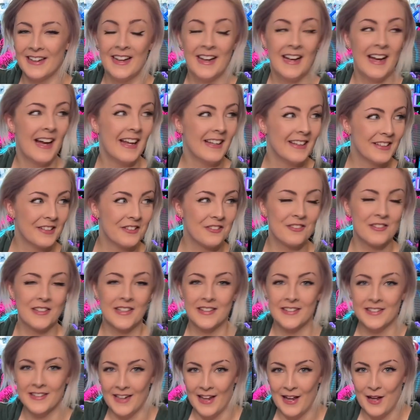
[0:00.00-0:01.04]
I literally
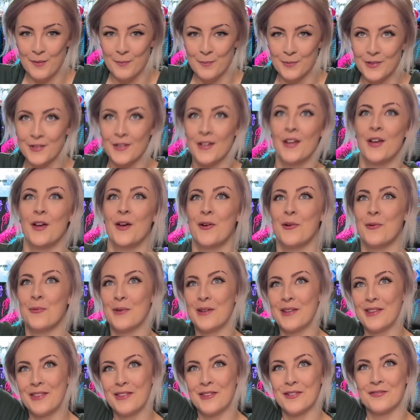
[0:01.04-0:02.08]
slept
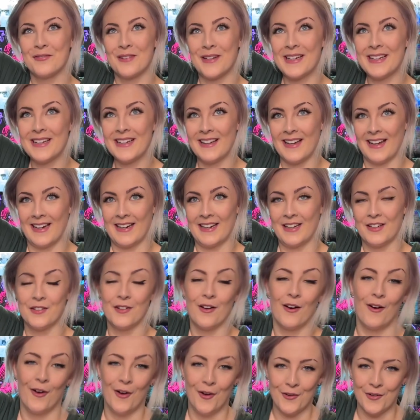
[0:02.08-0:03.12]
with the ring light not
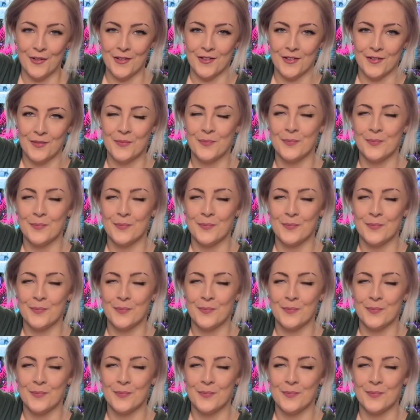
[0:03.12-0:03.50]
on,